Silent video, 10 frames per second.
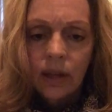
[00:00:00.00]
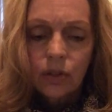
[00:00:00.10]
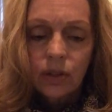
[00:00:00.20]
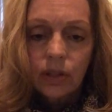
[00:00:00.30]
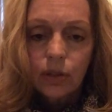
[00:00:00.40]

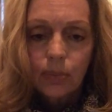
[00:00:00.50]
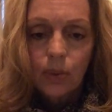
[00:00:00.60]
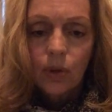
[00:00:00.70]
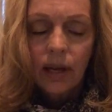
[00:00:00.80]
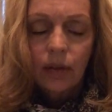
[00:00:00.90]
And just
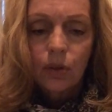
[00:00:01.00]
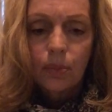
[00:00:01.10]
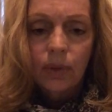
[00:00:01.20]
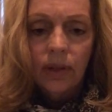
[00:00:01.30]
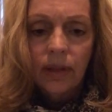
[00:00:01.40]
explore how you're
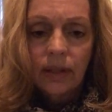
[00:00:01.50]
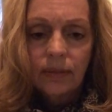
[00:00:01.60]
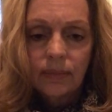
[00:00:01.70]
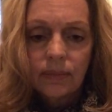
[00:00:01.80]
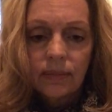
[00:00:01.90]
breathing.
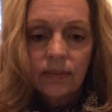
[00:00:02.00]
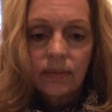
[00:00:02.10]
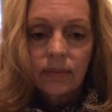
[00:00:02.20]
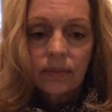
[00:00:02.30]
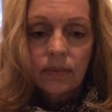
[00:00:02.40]

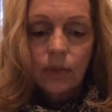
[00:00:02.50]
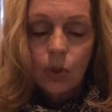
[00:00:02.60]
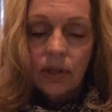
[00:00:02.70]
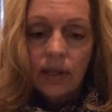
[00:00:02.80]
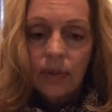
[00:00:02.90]

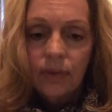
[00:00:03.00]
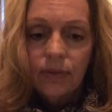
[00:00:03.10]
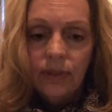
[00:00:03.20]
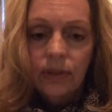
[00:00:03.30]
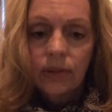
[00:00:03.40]
Notice how it
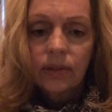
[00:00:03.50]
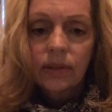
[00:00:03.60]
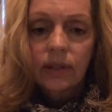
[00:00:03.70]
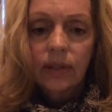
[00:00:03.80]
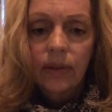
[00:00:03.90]

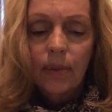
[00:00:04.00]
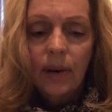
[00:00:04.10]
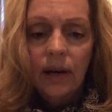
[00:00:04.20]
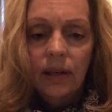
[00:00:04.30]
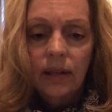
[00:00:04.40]
feels in the
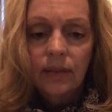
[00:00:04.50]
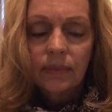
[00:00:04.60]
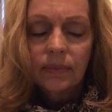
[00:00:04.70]
body.